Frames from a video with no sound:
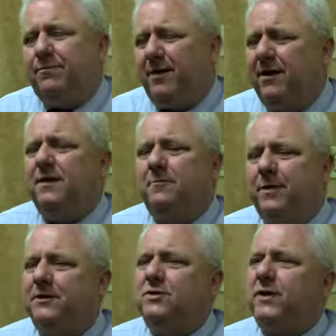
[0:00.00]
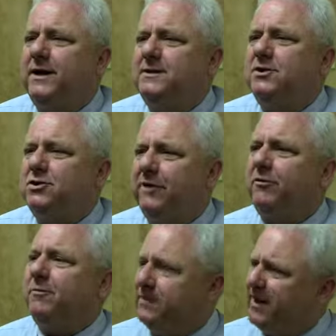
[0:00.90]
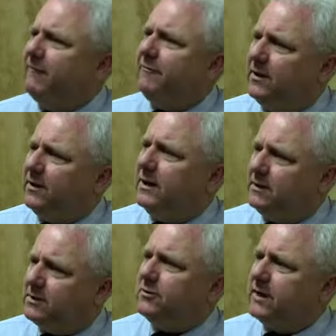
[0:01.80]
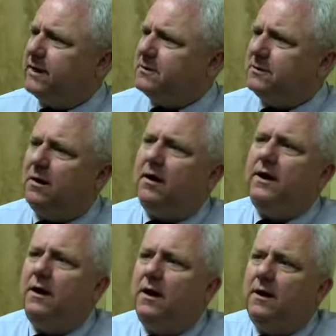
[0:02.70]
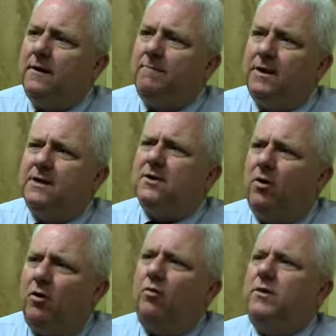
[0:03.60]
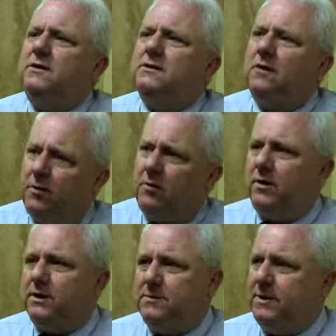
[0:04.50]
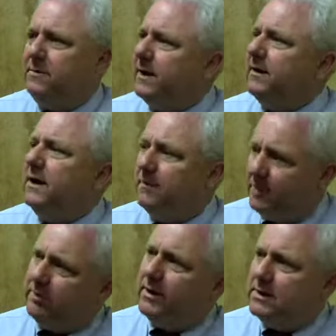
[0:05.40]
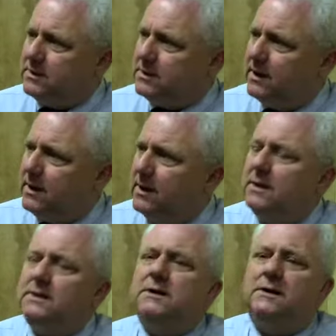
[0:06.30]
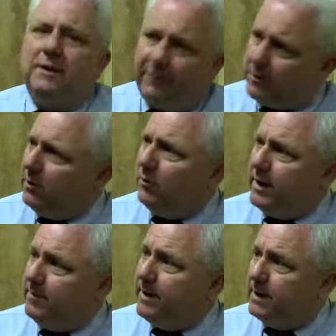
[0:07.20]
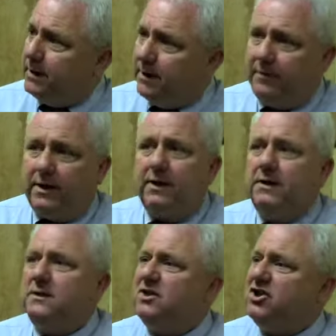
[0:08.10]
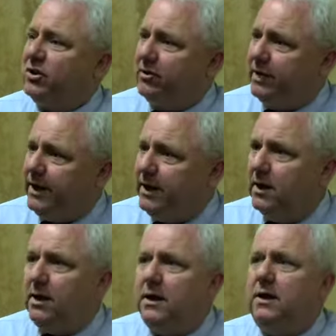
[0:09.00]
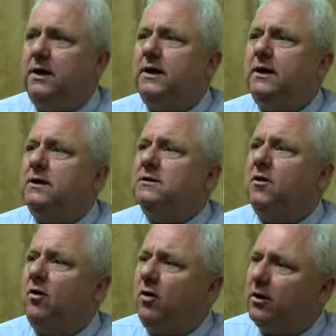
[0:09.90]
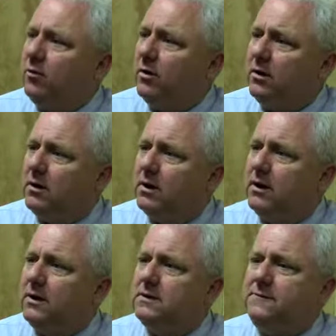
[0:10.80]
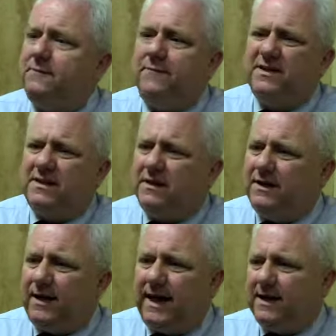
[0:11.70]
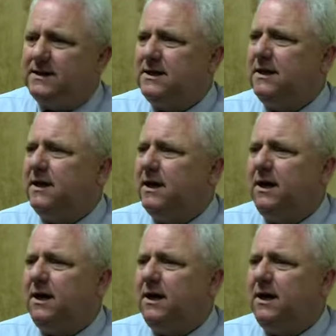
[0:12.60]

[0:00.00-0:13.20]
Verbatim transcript: probably the building trades in general, but definitely District Council 9. It has always, always been about immigrants. This is a difficult way to make a living. It is dirty, it is hard work, it is physically taxing,